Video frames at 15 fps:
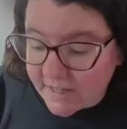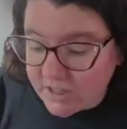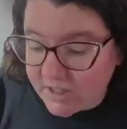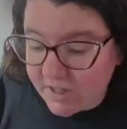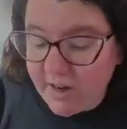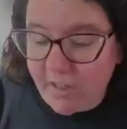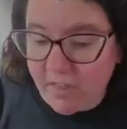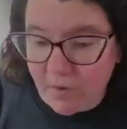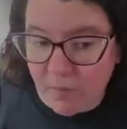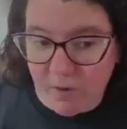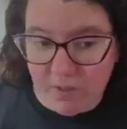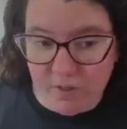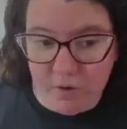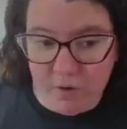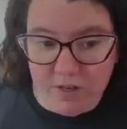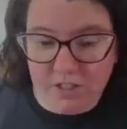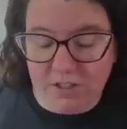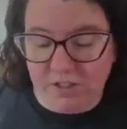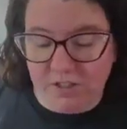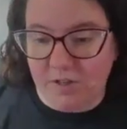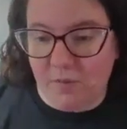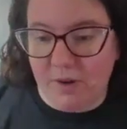actually another one of the
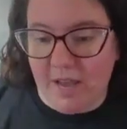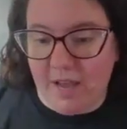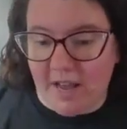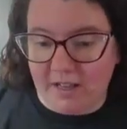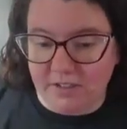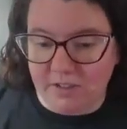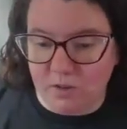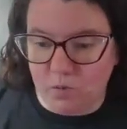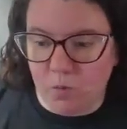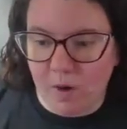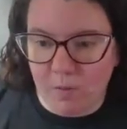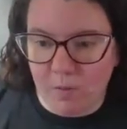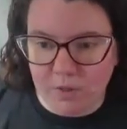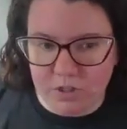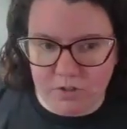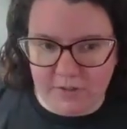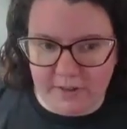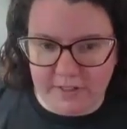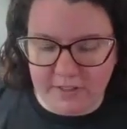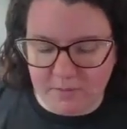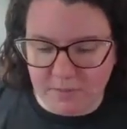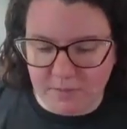questions that we ask is, when would you
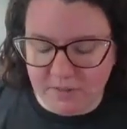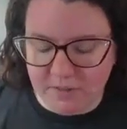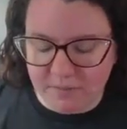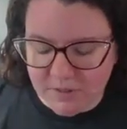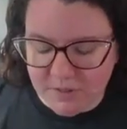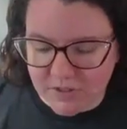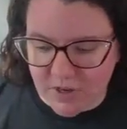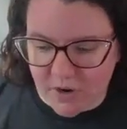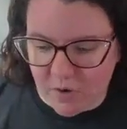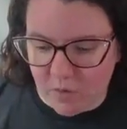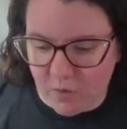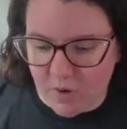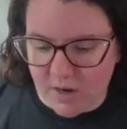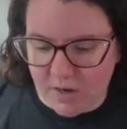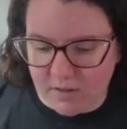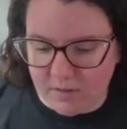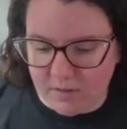like to meet? So